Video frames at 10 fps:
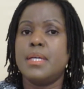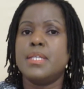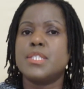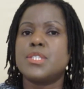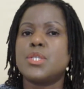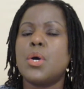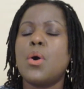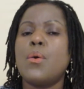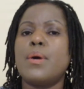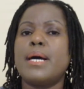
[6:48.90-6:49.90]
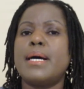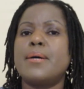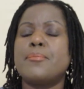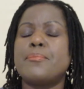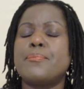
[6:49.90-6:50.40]
So
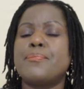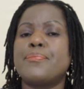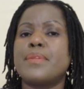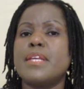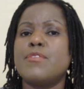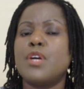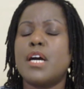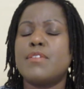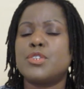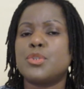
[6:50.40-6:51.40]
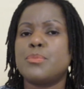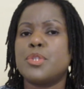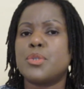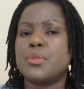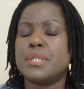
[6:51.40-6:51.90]
if you have
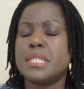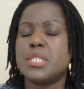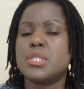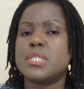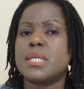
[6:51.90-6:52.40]
autoimmune conditions,